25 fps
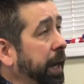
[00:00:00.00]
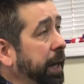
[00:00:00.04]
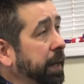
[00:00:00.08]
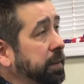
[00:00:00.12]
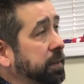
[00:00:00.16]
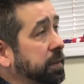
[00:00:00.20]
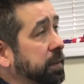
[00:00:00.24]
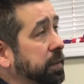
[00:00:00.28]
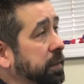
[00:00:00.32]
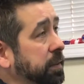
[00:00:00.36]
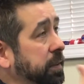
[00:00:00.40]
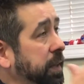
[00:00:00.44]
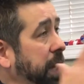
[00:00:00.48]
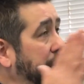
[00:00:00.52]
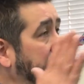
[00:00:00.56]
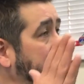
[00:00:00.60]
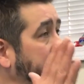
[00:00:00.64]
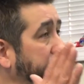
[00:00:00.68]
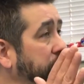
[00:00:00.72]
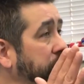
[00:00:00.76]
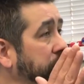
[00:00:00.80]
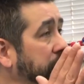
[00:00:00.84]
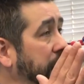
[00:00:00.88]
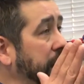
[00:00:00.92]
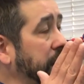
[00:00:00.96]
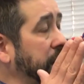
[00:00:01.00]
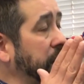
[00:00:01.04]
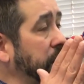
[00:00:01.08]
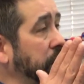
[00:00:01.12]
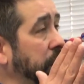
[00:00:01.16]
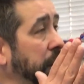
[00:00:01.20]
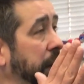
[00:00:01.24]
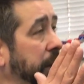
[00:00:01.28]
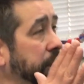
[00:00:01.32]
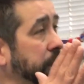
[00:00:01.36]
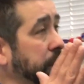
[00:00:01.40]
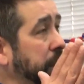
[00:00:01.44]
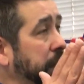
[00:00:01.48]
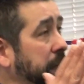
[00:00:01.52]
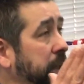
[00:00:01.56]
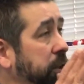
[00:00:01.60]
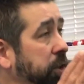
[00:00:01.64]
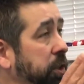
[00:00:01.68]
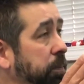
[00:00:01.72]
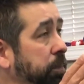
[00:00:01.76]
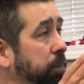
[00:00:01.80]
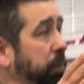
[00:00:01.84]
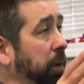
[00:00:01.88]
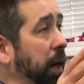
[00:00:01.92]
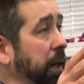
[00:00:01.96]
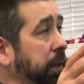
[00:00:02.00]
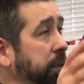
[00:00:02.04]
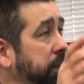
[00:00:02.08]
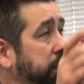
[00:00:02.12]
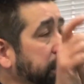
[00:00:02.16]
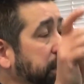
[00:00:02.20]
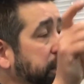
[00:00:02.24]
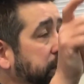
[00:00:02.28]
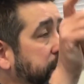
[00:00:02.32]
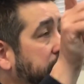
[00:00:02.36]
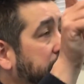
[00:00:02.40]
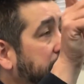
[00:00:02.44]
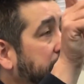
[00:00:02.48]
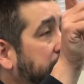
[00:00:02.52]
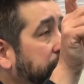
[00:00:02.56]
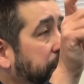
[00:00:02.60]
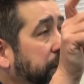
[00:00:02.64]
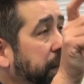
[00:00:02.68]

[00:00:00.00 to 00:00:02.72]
cases, after that loan application process,